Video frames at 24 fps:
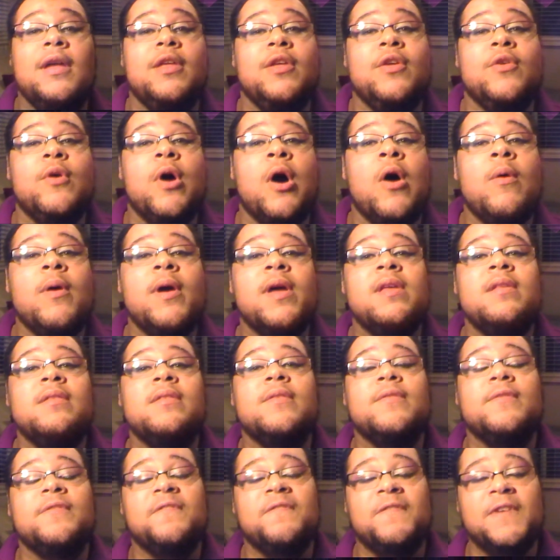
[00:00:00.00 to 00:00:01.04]
you always
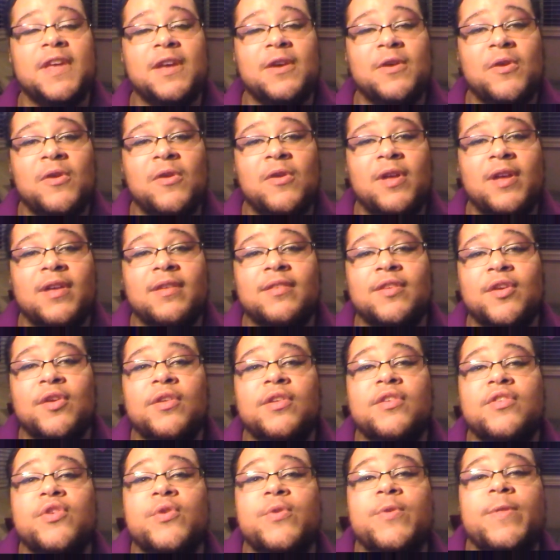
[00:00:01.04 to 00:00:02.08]
feel as
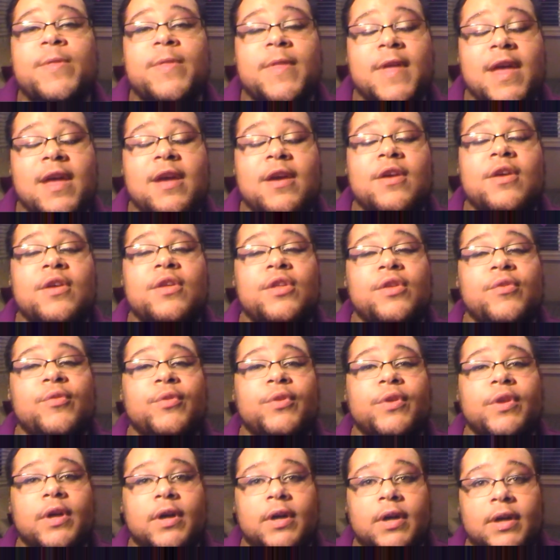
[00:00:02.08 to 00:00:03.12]
good as you think you
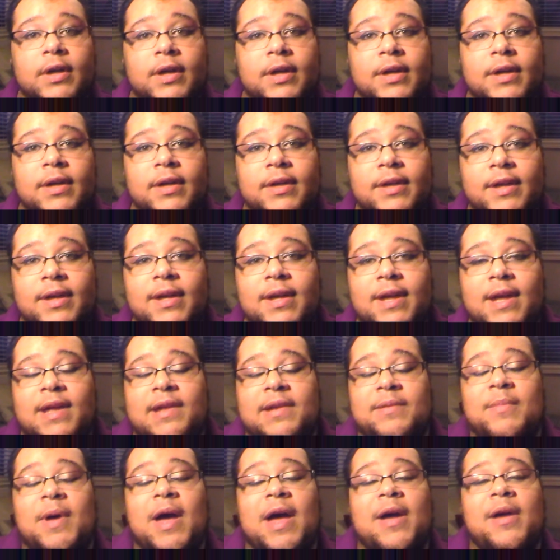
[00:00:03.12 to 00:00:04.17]
look.
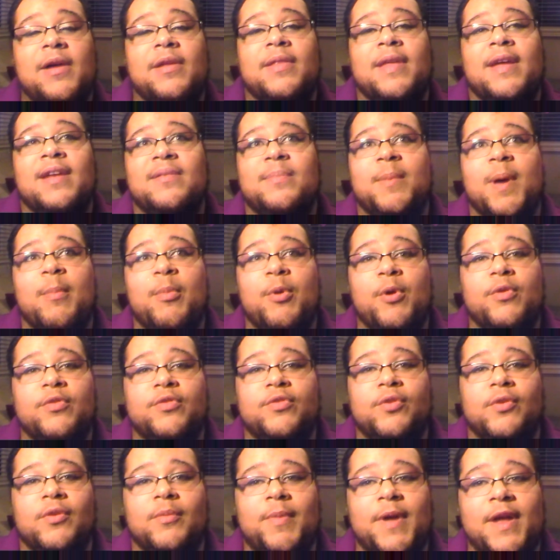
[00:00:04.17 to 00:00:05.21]
That's my
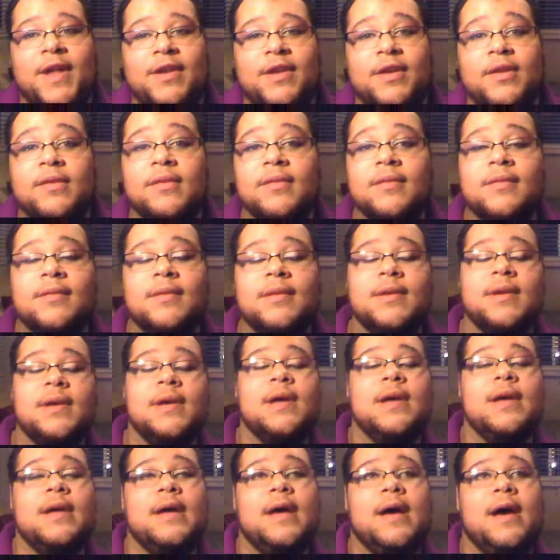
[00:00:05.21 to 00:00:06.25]
personal opinion.
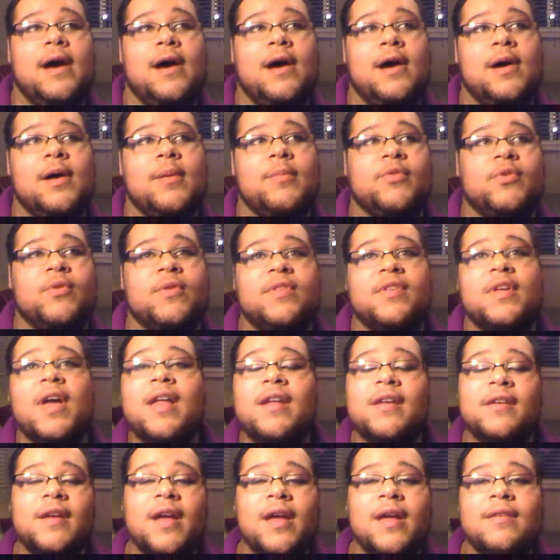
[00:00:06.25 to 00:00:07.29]
So this
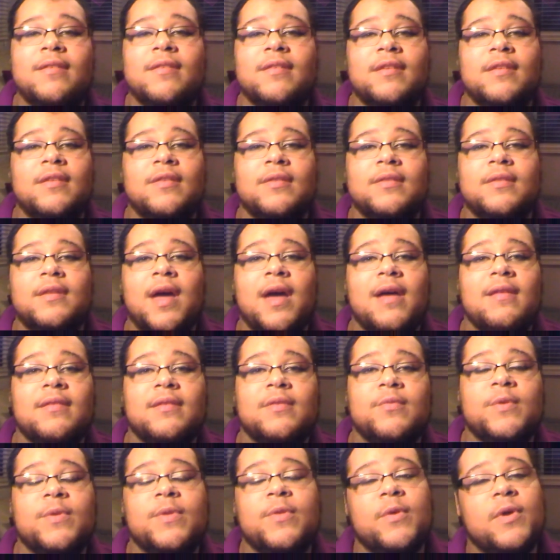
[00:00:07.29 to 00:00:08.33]
kind of ties
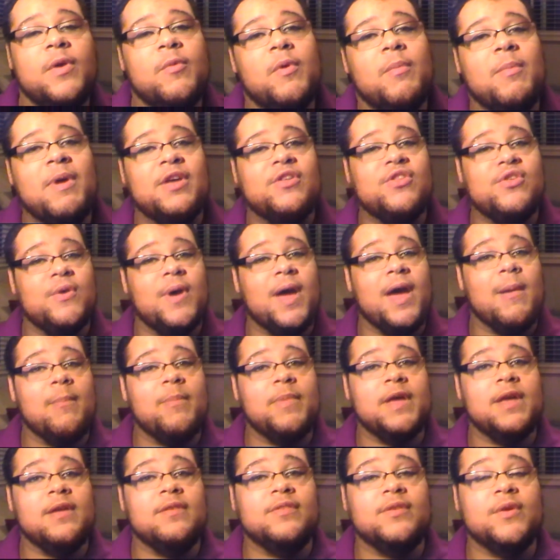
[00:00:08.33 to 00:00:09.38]
in with doing what makes you
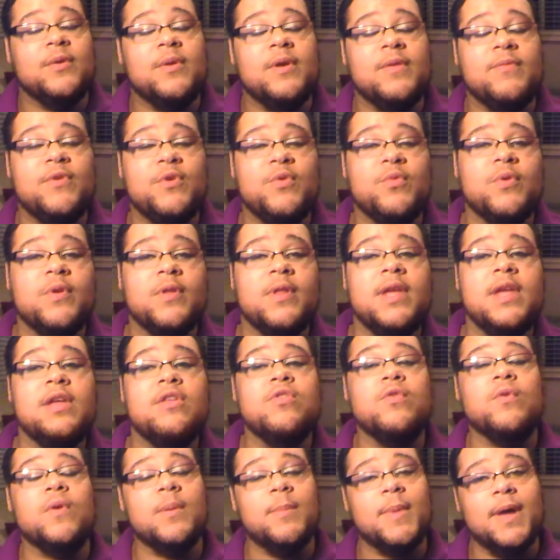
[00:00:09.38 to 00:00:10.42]
happy. So if you really
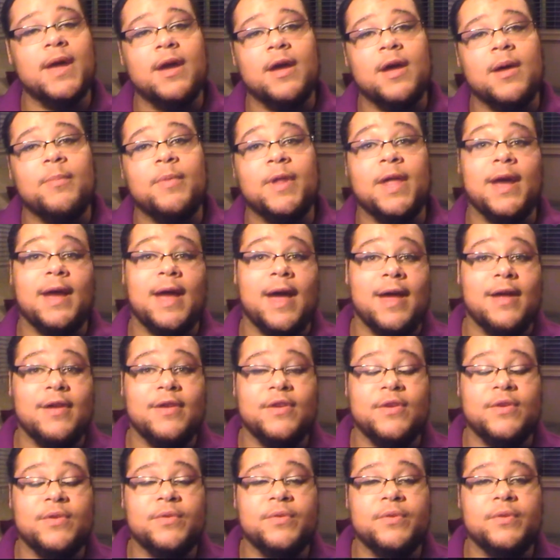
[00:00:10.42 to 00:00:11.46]
enjoy makeup like I
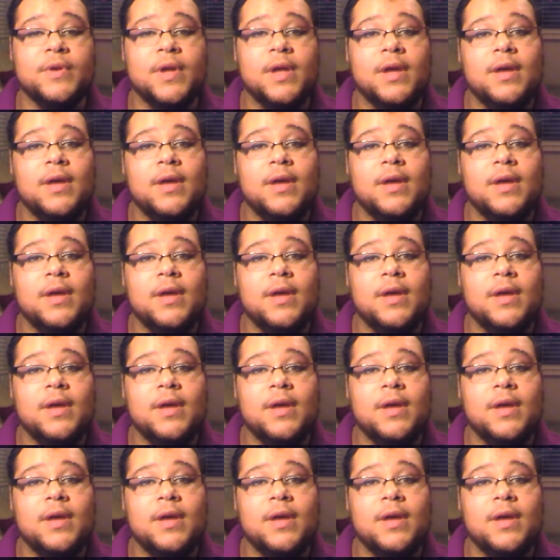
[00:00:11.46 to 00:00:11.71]
do,